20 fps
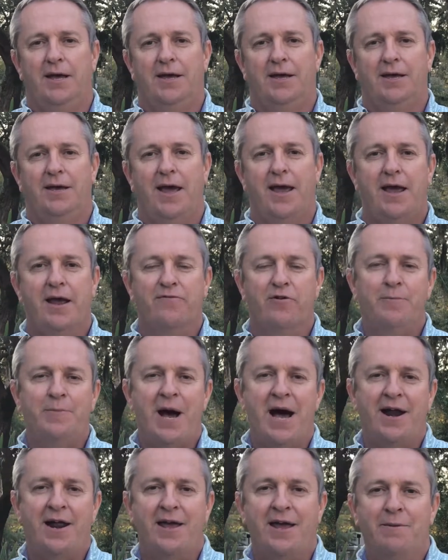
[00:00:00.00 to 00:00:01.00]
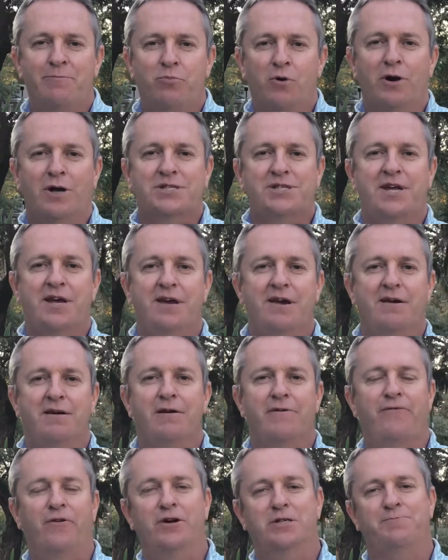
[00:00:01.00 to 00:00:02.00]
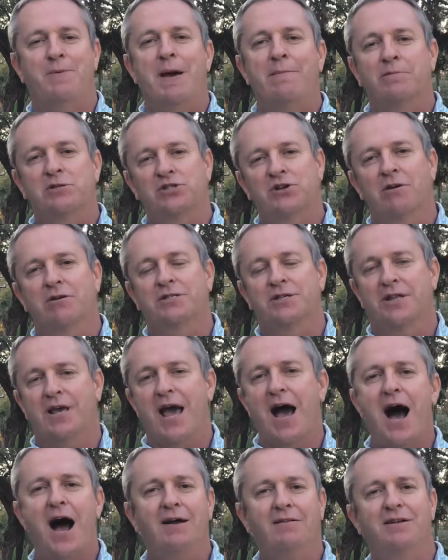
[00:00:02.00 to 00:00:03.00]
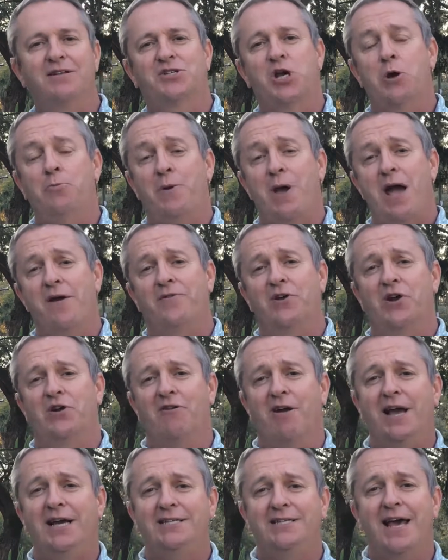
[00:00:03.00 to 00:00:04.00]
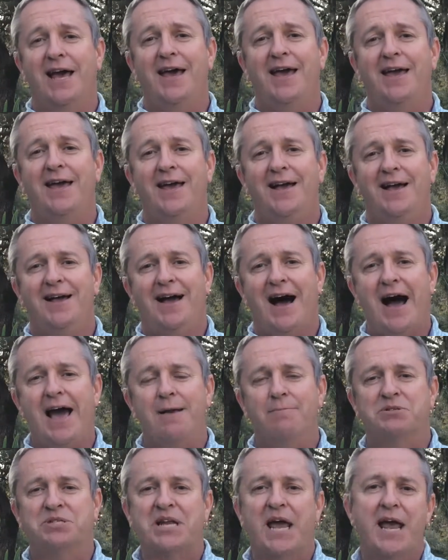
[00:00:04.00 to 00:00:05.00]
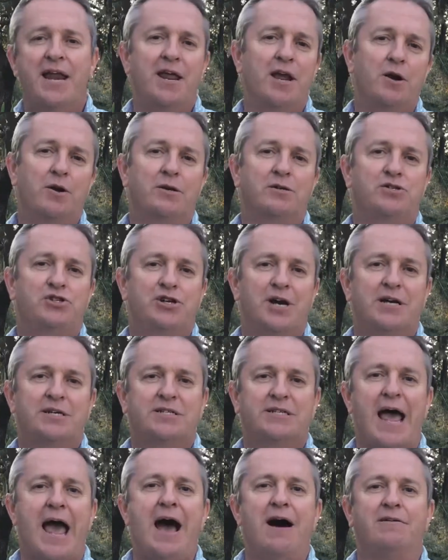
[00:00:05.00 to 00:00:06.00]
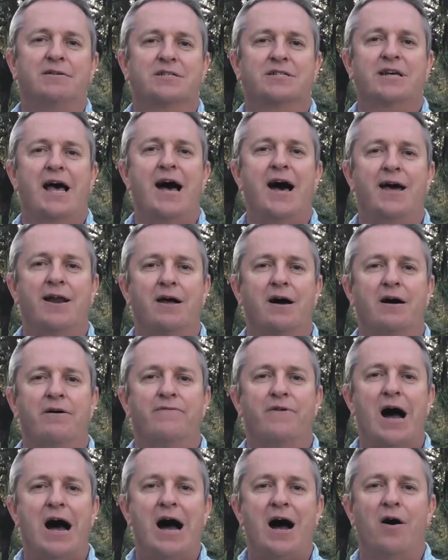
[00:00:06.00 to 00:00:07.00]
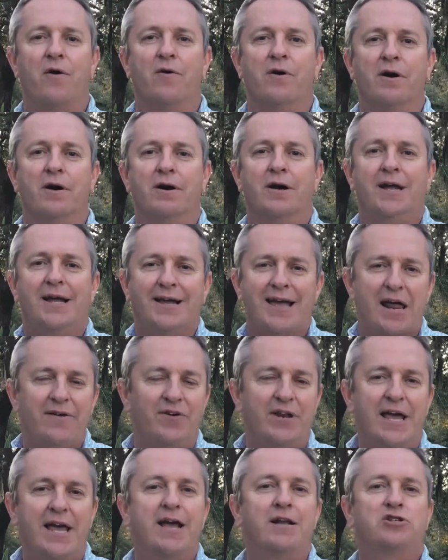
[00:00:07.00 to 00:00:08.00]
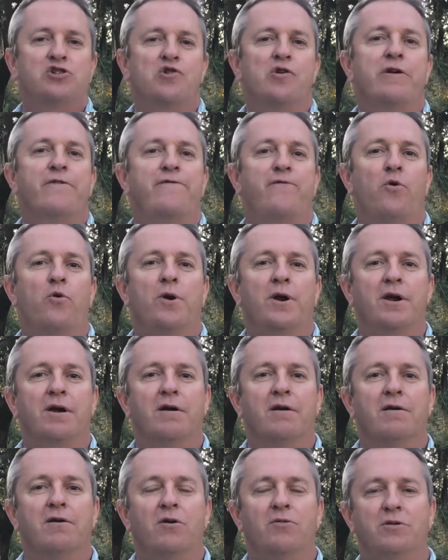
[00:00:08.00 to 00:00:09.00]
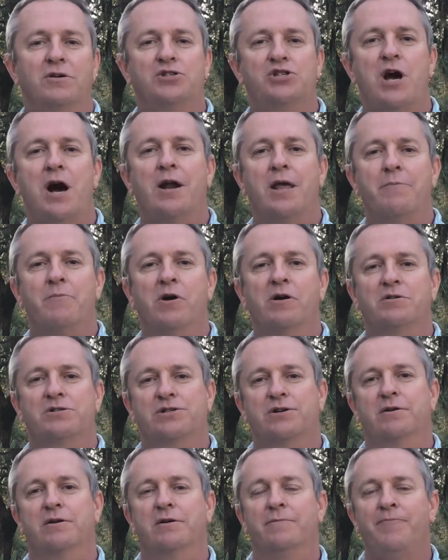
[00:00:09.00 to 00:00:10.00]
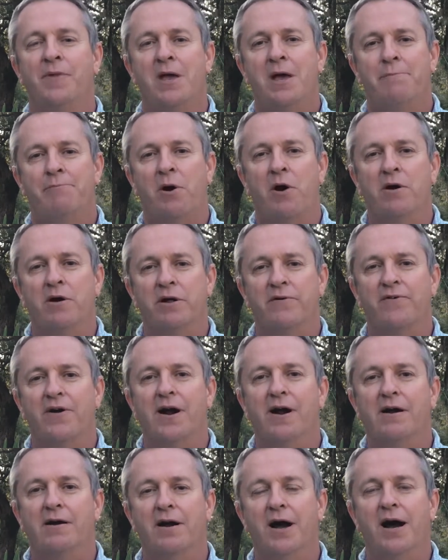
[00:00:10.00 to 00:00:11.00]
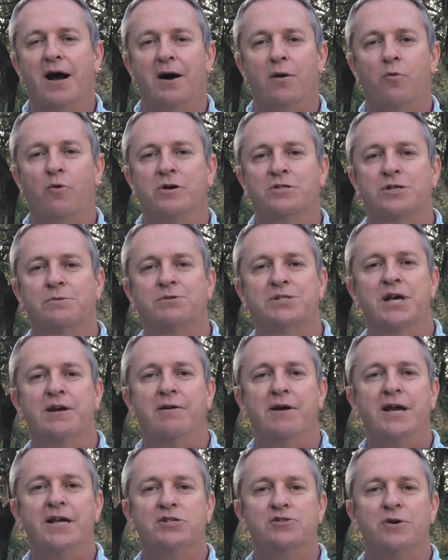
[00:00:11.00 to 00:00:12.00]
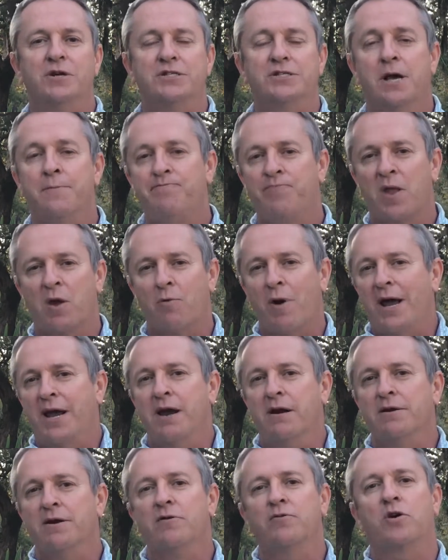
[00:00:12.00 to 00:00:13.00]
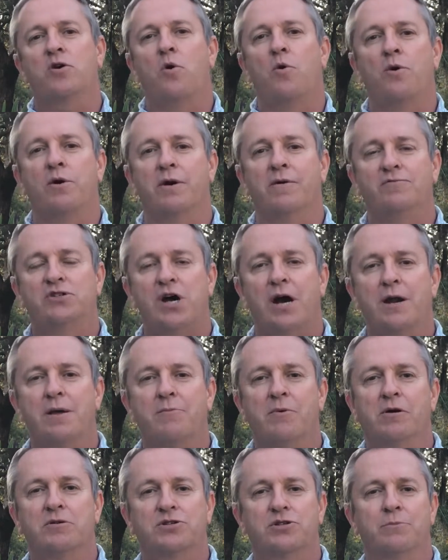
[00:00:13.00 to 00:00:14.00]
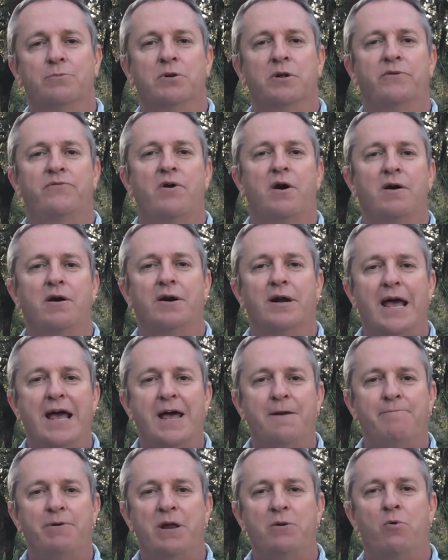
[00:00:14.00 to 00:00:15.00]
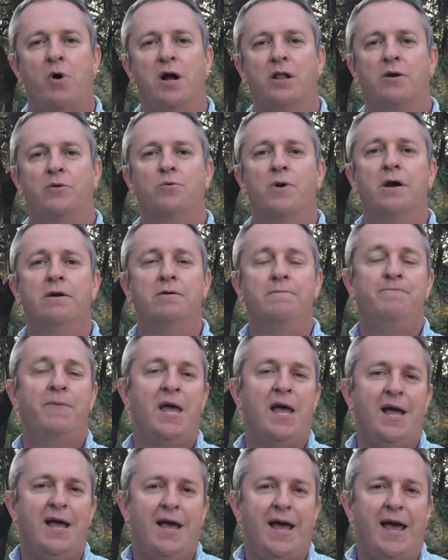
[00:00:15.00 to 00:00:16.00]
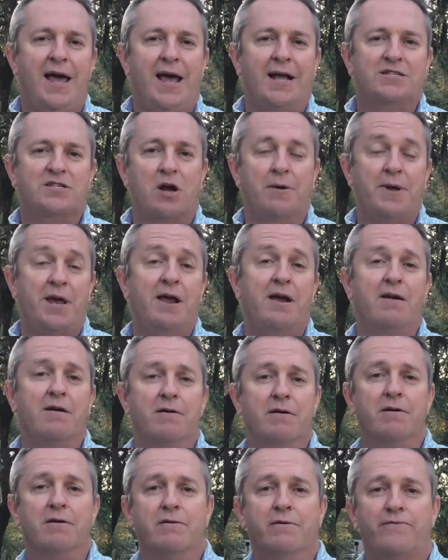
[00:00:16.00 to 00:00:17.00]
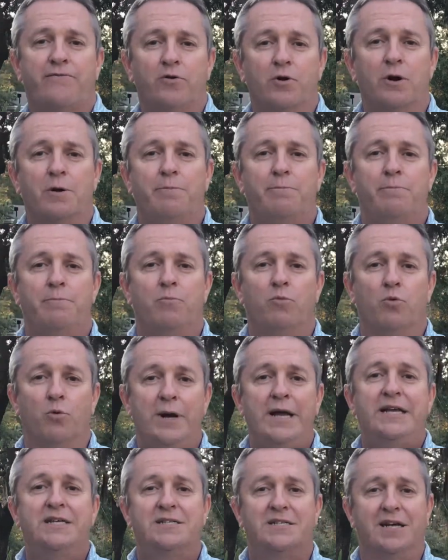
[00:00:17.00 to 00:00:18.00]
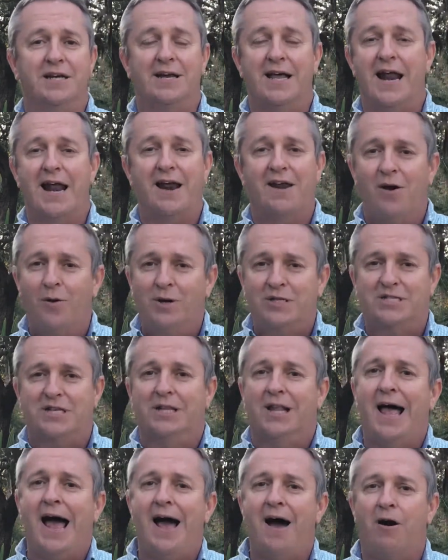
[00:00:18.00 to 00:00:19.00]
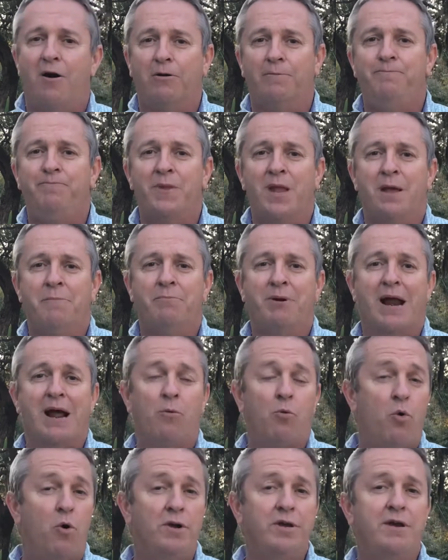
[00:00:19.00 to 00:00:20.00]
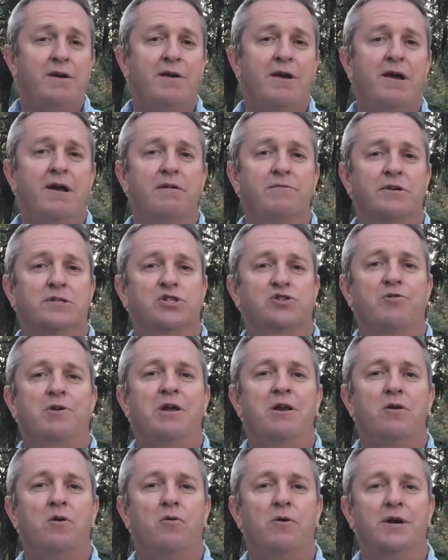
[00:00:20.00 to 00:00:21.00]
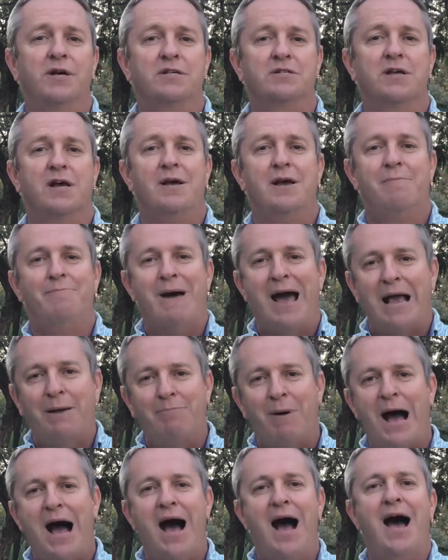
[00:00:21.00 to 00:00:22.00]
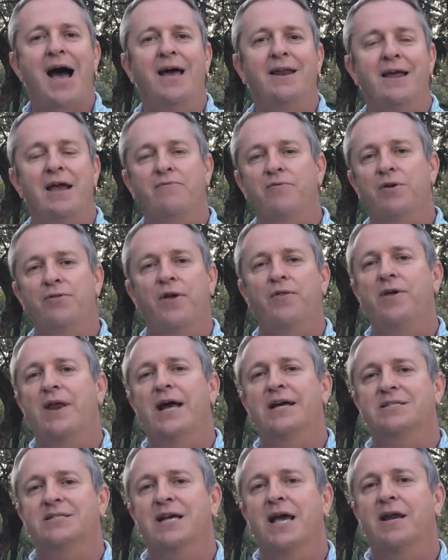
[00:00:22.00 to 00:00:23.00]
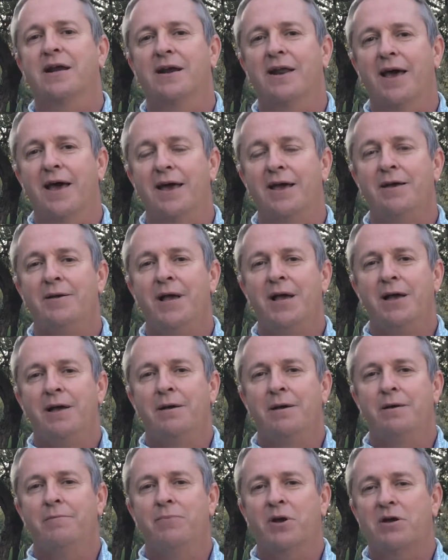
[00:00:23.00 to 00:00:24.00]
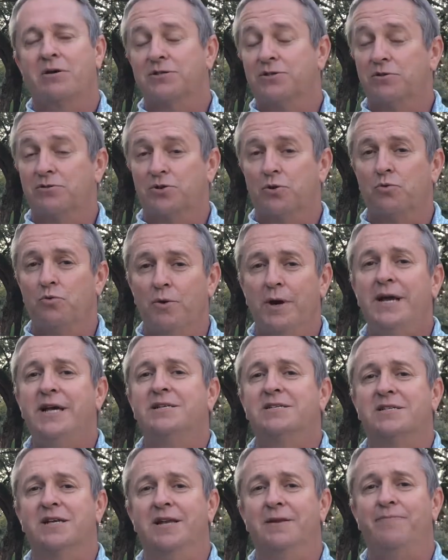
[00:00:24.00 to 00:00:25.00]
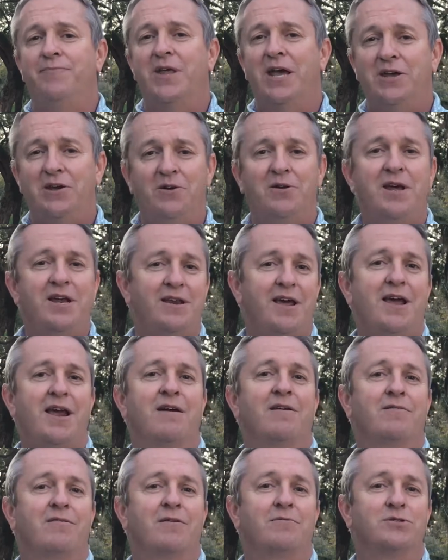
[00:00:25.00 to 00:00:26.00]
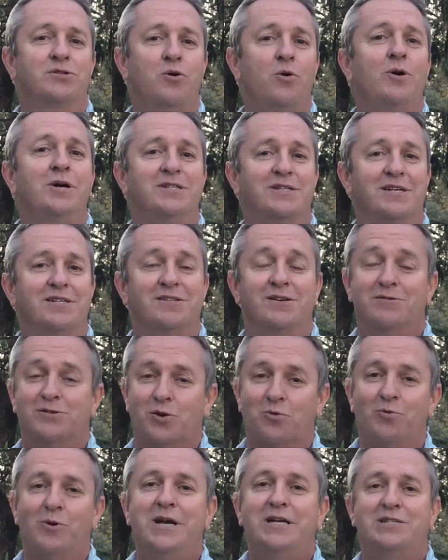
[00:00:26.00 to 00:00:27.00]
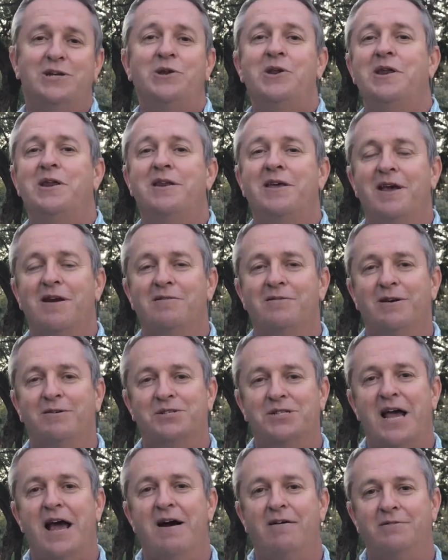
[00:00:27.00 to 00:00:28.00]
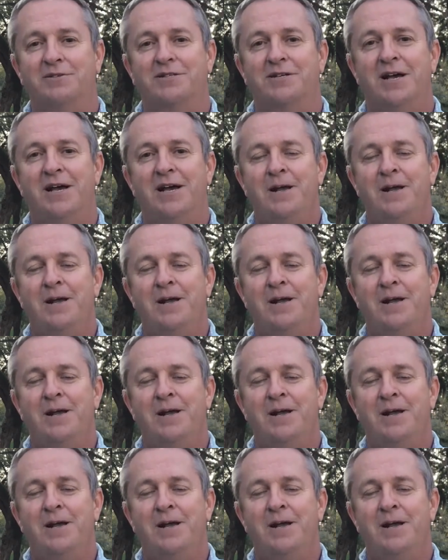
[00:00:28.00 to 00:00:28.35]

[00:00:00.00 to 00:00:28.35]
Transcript: Hey everybody, Brooks here, First Baptist Church of the Islands. Hope you're having a great day. I am standing just outside of our kind of an entry foyer on the Johnny Mercer part of our worship center entrance, right here near the corner of Johnny Mercer Boulevard and Pinwaller Road. And so I'm here for a reason, and I know it's loud, but I want you to hear the street noise back behind everything that I say today, because there's a reason that you need to hear those noises. There's a reason you need to hear those sounds.